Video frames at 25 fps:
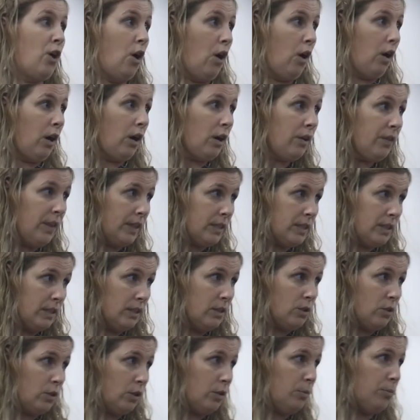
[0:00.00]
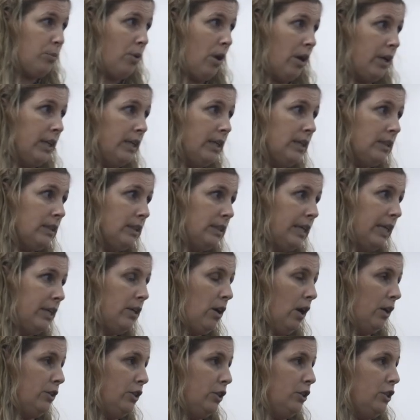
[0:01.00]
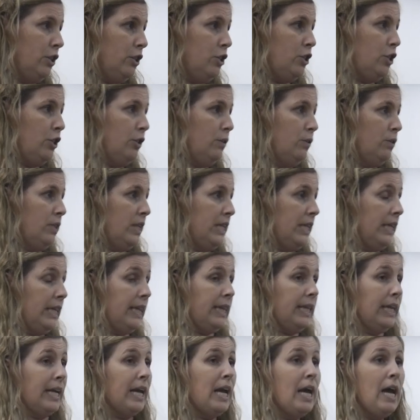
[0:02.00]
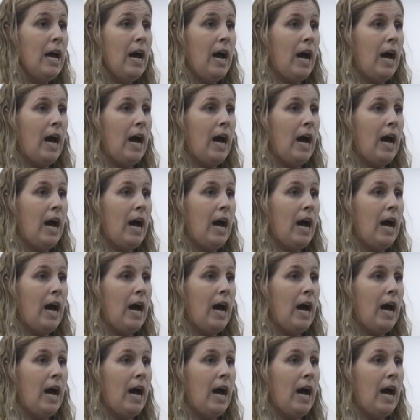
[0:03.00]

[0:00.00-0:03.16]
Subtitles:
are that's in certain products and not to just use anything.